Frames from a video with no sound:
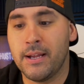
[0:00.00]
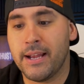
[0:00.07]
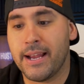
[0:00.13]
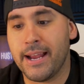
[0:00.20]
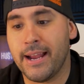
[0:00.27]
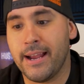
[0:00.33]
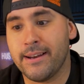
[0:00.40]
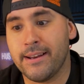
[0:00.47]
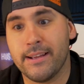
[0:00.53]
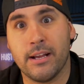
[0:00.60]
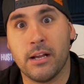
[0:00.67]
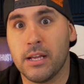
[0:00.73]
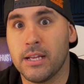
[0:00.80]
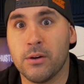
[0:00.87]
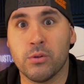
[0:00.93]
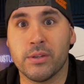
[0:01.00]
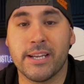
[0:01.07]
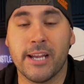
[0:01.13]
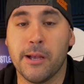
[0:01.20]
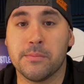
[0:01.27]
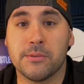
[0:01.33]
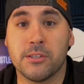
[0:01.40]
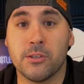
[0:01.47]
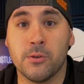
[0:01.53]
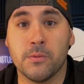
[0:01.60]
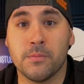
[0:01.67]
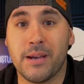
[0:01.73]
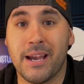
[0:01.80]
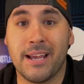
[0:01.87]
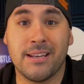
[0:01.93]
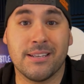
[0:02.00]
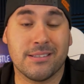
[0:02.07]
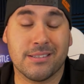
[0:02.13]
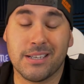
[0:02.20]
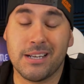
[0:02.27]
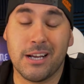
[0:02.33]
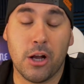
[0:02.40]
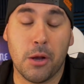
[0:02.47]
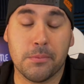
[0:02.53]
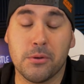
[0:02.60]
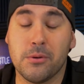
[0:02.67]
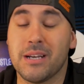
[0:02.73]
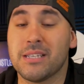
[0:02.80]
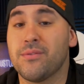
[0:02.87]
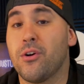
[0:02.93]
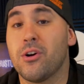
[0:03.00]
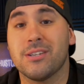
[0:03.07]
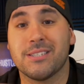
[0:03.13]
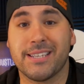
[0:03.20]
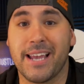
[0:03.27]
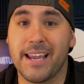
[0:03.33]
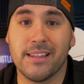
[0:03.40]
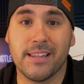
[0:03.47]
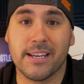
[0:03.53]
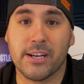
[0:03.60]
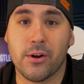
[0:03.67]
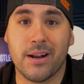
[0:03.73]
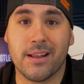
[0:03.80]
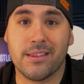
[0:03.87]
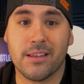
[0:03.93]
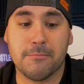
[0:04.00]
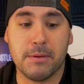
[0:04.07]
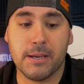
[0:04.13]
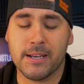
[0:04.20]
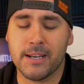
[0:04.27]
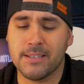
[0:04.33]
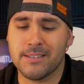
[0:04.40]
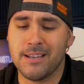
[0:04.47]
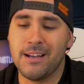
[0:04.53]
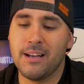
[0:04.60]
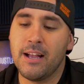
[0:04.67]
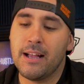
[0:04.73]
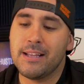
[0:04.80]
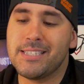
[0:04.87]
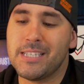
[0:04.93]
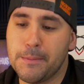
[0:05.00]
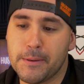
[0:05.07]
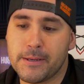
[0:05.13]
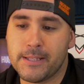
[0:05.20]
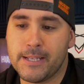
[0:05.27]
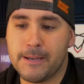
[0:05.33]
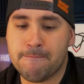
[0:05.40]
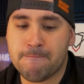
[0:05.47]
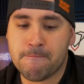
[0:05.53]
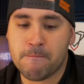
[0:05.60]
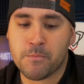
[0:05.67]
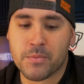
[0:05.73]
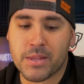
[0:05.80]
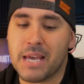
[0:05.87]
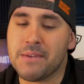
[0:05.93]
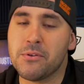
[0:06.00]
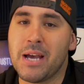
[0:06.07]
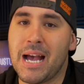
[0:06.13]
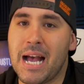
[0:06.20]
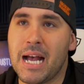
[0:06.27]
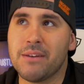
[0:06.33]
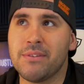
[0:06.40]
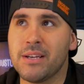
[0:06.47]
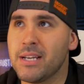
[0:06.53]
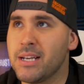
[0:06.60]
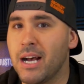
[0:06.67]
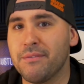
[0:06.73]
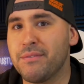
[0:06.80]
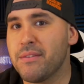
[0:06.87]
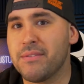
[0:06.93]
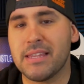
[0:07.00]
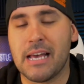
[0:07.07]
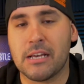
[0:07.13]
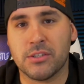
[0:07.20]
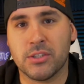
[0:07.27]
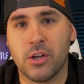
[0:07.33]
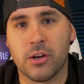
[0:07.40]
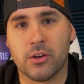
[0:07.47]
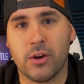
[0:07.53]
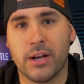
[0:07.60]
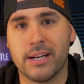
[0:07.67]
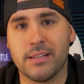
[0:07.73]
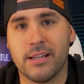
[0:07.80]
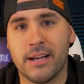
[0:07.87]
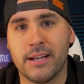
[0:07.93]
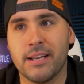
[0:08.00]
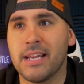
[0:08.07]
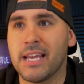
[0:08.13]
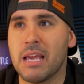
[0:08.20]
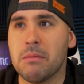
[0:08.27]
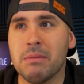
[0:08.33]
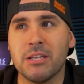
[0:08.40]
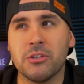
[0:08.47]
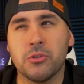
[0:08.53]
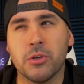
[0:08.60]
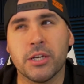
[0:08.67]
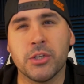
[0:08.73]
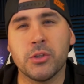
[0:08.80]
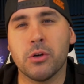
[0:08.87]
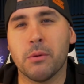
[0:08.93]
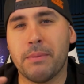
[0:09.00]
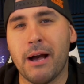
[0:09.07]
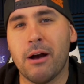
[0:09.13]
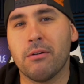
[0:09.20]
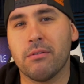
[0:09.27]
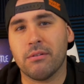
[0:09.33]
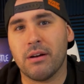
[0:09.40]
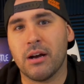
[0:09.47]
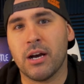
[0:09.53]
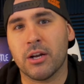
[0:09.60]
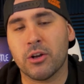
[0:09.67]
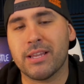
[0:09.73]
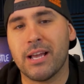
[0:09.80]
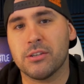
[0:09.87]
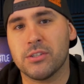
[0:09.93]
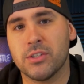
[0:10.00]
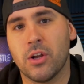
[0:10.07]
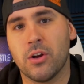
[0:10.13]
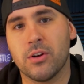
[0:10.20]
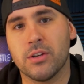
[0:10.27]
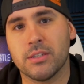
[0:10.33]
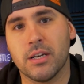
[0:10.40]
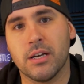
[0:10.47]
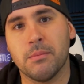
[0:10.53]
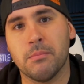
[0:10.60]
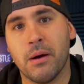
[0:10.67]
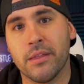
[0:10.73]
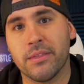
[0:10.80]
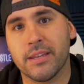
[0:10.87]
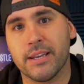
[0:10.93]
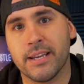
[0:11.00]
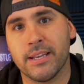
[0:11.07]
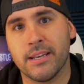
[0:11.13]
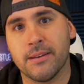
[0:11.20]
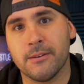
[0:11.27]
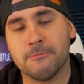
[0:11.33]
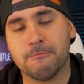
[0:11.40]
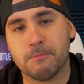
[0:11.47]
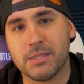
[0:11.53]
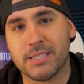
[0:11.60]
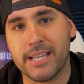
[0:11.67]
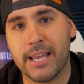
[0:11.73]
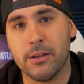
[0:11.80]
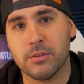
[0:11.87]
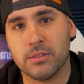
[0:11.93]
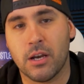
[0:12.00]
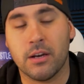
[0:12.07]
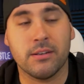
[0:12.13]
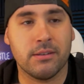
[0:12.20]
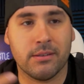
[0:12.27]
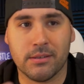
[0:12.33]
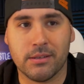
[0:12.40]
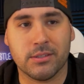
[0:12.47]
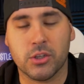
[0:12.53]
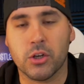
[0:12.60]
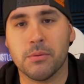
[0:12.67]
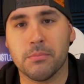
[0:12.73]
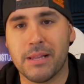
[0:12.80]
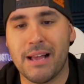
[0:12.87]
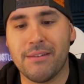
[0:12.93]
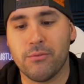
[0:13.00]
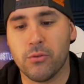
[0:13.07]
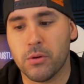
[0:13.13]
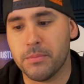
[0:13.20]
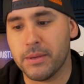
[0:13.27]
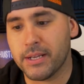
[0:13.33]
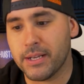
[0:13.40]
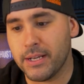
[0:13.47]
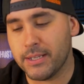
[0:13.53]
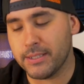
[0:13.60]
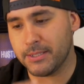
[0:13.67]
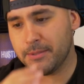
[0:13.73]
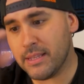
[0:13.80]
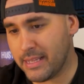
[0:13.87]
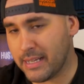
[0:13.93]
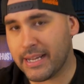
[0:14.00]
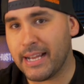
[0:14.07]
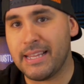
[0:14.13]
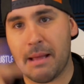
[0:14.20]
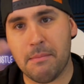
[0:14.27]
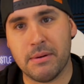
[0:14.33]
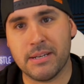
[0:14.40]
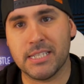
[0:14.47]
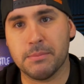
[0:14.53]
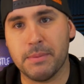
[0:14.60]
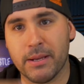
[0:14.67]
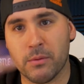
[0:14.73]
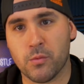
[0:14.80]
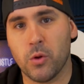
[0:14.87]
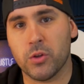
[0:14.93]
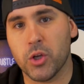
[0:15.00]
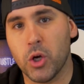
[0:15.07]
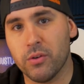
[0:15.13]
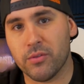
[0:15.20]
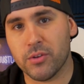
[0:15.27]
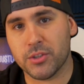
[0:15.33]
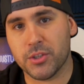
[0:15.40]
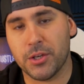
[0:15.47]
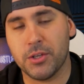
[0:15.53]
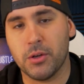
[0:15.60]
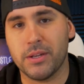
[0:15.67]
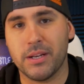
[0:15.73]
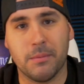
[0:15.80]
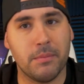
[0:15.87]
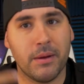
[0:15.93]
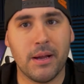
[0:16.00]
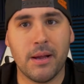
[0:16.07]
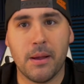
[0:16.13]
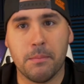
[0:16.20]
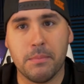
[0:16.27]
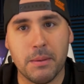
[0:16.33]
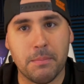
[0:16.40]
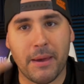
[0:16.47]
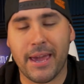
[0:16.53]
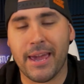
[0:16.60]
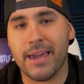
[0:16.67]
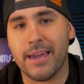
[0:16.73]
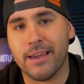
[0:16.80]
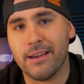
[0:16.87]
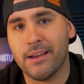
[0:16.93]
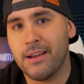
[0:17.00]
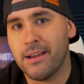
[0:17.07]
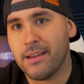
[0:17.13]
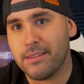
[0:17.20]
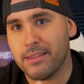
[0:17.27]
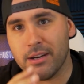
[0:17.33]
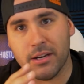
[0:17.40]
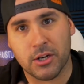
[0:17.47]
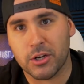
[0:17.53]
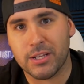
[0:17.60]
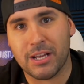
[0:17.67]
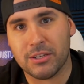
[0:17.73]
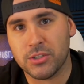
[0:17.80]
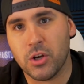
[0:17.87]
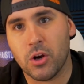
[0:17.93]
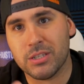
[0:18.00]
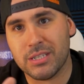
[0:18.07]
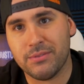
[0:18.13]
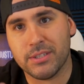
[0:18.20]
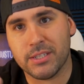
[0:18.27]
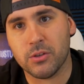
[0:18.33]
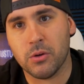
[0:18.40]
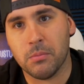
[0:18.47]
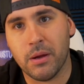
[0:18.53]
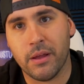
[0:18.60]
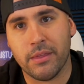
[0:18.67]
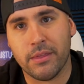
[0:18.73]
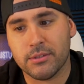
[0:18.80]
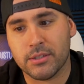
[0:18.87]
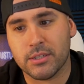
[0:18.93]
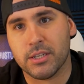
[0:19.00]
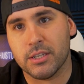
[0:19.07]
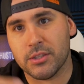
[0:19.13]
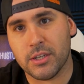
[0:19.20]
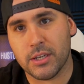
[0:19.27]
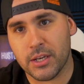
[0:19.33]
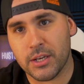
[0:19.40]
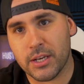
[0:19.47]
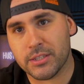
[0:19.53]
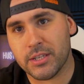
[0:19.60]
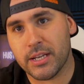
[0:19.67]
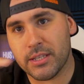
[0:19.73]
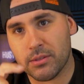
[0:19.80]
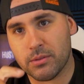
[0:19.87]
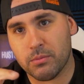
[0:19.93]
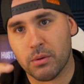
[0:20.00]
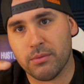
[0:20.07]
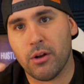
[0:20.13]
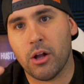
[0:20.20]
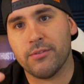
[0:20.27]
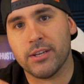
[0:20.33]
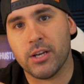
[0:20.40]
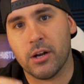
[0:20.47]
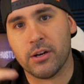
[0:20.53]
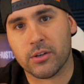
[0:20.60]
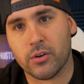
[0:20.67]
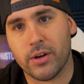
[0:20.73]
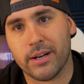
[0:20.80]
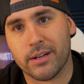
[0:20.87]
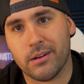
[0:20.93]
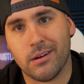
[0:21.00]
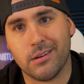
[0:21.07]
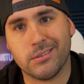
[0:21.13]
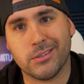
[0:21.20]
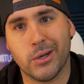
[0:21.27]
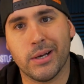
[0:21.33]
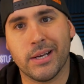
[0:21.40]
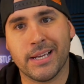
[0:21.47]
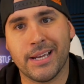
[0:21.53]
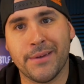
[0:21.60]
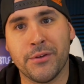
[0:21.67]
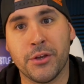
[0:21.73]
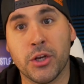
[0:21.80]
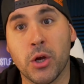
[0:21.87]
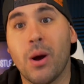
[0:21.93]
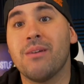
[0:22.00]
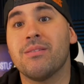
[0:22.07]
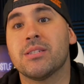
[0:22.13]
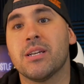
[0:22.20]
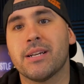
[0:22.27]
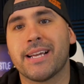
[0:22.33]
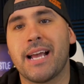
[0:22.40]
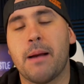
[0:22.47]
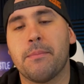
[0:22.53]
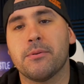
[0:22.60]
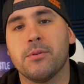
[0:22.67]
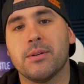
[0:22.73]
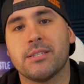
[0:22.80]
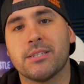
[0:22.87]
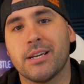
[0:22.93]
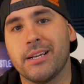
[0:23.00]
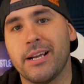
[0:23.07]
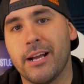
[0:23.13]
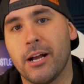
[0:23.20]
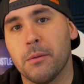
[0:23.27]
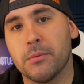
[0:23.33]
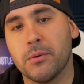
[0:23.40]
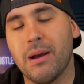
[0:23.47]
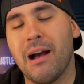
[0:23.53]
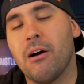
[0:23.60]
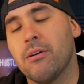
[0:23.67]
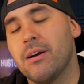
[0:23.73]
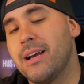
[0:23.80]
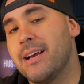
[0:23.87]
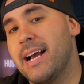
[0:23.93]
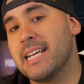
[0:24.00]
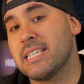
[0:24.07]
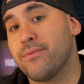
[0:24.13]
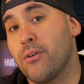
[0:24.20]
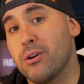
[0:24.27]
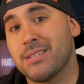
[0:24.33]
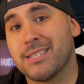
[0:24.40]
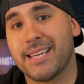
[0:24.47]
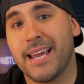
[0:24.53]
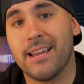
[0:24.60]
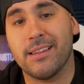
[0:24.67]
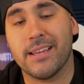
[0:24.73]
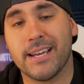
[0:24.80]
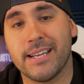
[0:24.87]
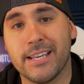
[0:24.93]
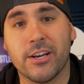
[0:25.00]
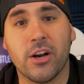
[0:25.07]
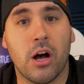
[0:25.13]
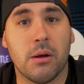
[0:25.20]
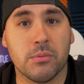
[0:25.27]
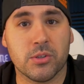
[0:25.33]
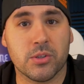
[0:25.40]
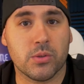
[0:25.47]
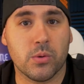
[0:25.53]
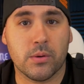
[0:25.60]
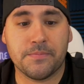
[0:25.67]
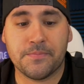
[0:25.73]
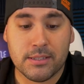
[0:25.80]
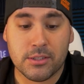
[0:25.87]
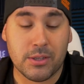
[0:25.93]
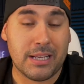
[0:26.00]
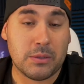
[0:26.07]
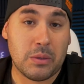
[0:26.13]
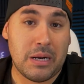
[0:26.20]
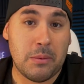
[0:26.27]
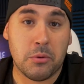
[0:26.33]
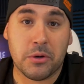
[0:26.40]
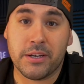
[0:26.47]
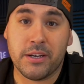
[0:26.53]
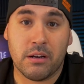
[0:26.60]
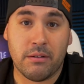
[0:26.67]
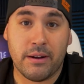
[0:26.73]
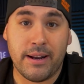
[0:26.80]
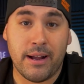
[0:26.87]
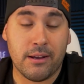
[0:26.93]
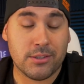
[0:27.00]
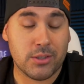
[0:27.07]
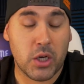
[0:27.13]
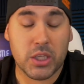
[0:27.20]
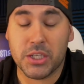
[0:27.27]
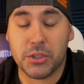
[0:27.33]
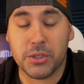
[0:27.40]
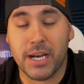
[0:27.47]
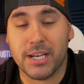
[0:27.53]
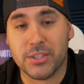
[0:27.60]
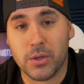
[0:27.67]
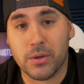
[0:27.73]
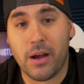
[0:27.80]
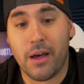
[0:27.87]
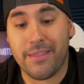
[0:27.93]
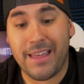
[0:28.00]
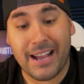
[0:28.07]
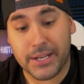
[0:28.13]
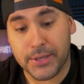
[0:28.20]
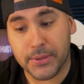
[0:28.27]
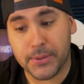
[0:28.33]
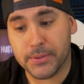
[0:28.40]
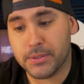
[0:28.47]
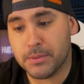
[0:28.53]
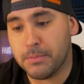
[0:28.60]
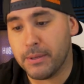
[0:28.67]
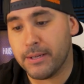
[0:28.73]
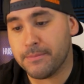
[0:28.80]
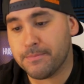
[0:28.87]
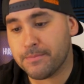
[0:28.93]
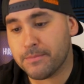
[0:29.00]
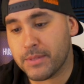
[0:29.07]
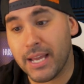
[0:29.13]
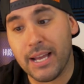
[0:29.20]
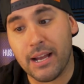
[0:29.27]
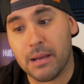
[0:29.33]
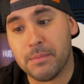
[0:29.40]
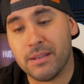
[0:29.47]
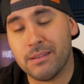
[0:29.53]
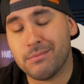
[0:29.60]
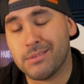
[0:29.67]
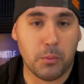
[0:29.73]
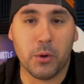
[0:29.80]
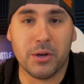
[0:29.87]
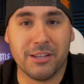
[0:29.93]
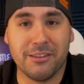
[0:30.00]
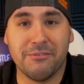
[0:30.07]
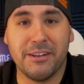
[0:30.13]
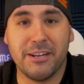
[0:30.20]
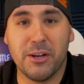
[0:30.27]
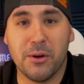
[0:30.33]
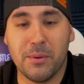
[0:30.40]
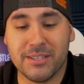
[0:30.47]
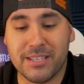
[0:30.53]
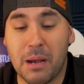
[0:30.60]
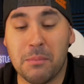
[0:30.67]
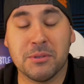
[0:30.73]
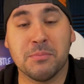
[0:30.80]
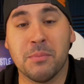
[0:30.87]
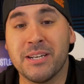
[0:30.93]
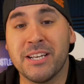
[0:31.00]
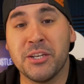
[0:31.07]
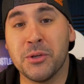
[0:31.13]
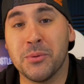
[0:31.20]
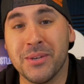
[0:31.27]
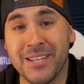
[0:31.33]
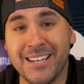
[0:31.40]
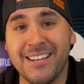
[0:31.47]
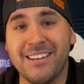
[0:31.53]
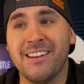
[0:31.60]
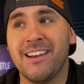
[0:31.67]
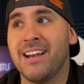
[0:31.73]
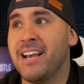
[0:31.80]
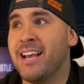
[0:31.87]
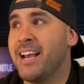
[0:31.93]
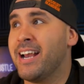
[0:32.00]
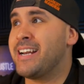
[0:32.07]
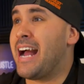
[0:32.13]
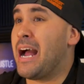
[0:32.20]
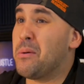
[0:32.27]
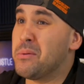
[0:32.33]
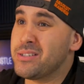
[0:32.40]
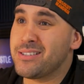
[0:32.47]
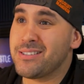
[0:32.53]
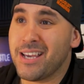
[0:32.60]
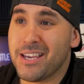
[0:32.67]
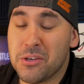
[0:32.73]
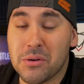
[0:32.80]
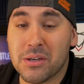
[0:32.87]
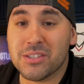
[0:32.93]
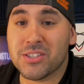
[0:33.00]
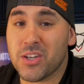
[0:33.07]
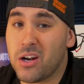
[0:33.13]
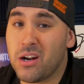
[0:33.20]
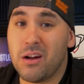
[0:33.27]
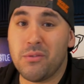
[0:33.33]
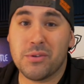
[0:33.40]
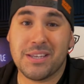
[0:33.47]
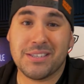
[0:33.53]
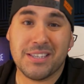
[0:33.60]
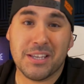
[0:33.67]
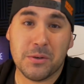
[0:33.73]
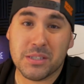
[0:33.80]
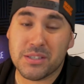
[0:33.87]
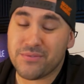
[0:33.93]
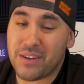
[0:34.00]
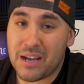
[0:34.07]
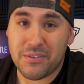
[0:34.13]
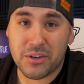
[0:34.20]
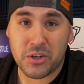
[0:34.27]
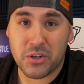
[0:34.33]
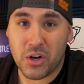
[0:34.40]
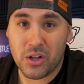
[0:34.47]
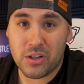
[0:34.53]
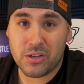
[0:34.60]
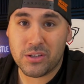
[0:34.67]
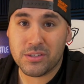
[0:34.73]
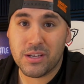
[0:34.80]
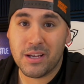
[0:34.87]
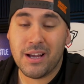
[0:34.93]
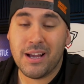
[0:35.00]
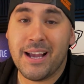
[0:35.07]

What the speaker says: And it only helps you, and it's going to help you as far as scaling or anything, because typically if you have a $50,000 credit line, it means you can do about $100,000 a month in sales on a certain platform, because again, that money is being rolled over. So you don't need to be paying the $100,000 every single month, because it's revolving on a credit card. So if you don't have a ton of capital, it's going to help you out as far as scaling an e-commerce store. So that's what I'm working on right now. So I'll let you guys know how that goes. But yeah, I mean, the point of the video was how much money do you need? And I would say you can start off with as little as $500.